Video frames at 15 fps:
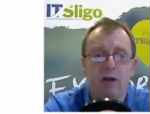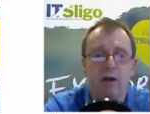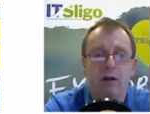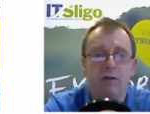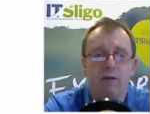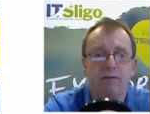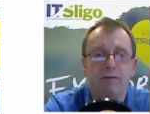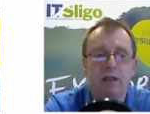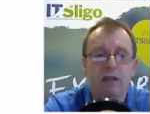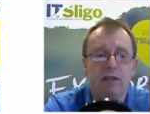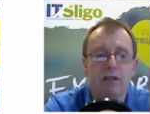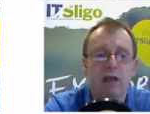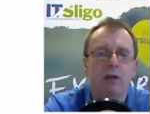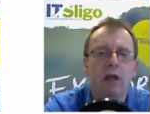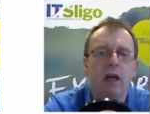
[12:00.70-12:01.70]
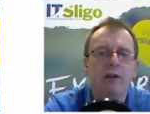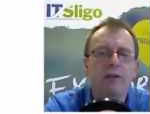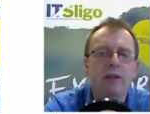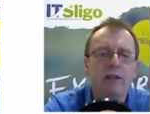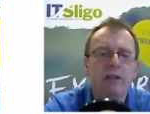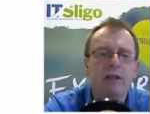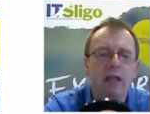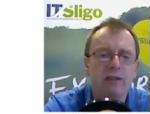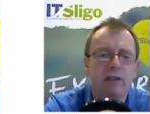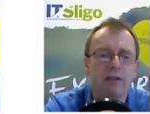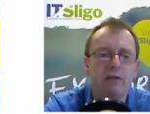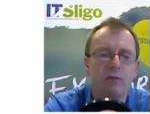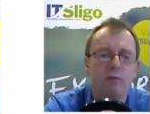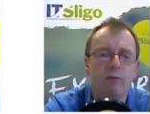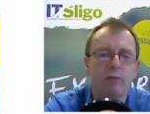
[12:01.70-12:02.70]
of these? Are they
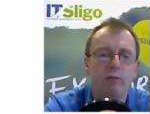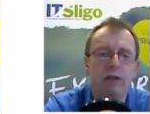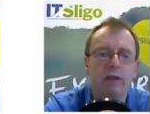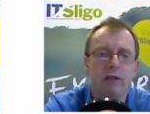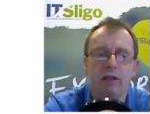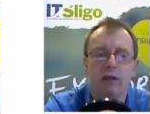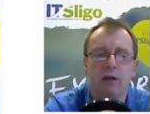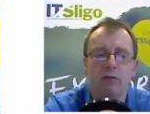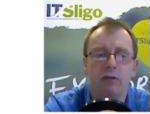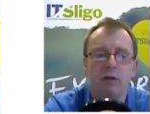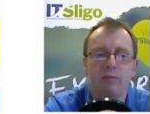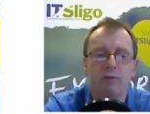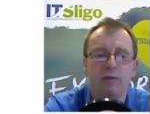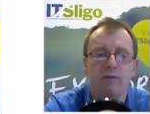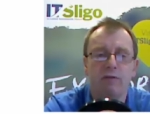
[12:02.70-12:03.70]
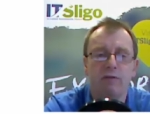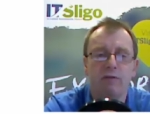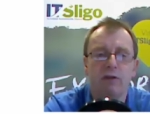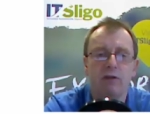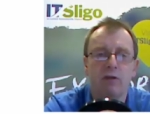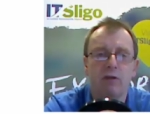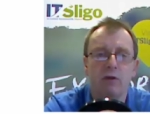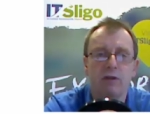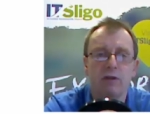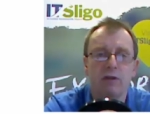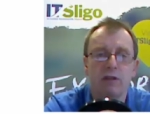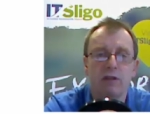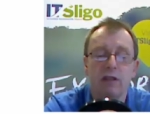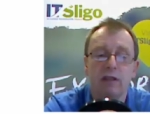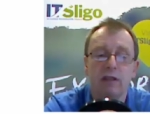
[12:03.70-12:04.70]
testing the real learning outcomes of your
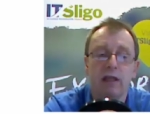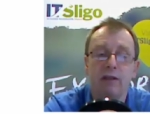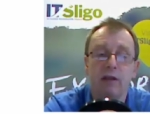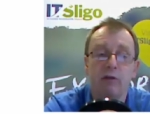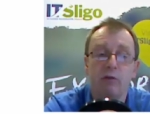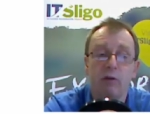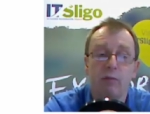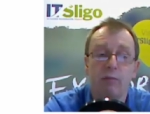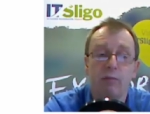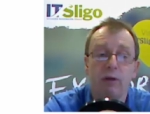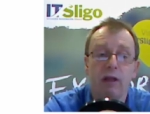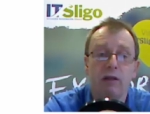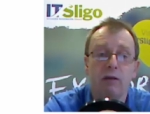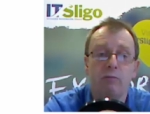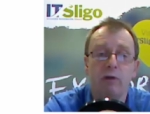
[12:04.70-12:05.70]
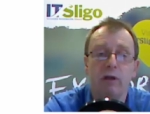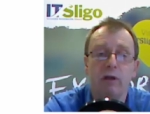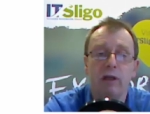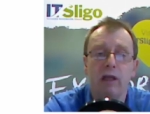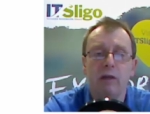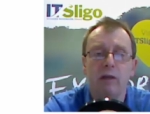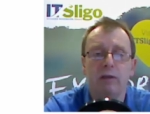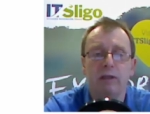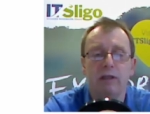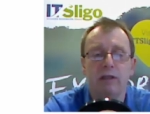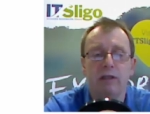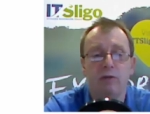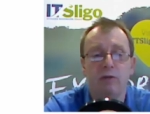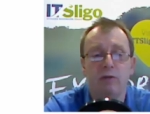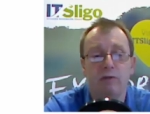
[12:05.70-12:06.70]
course? Can they rely, reliably
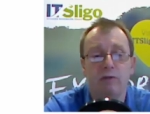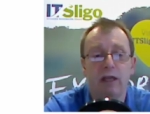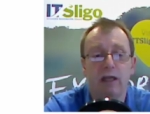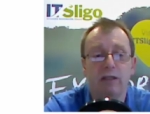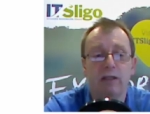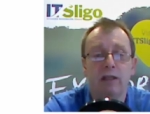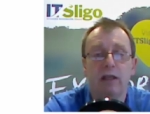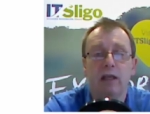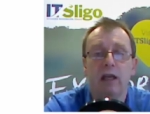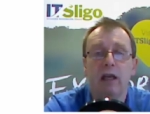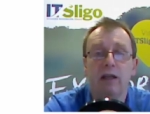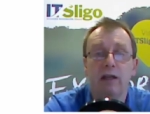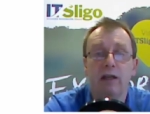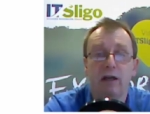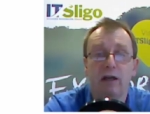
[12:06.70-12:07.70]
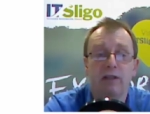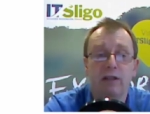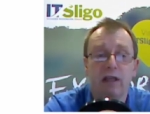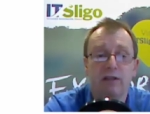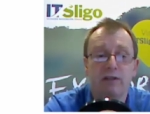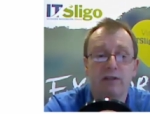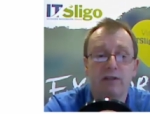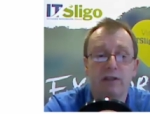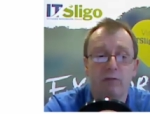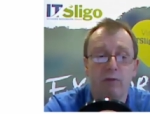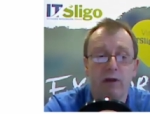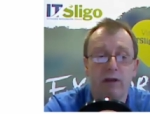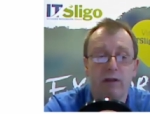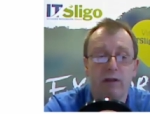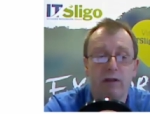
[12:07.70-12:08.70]
do that? And are they testing the
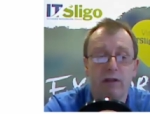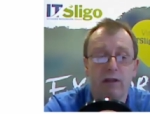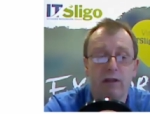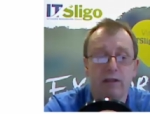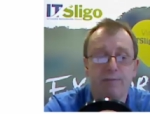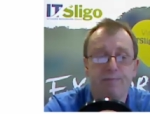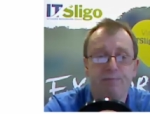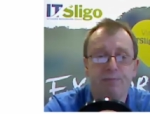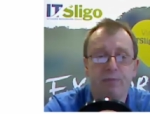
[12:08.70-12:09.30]
right things?